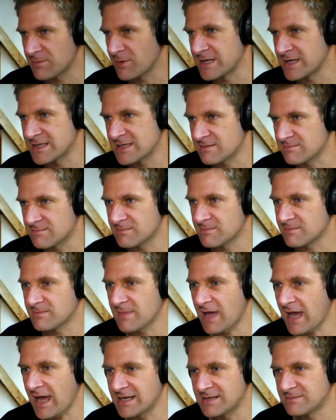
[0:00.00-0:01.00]

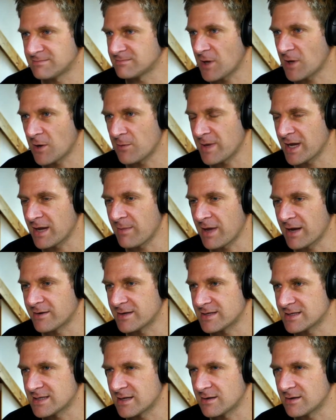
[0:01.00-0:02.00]
S8, omega matter,
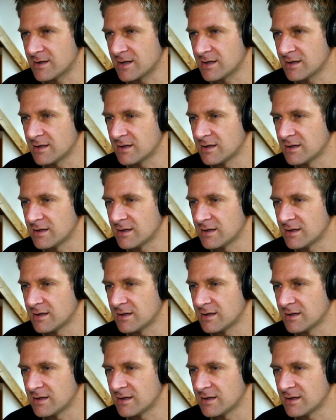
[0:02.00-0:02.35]
etc.?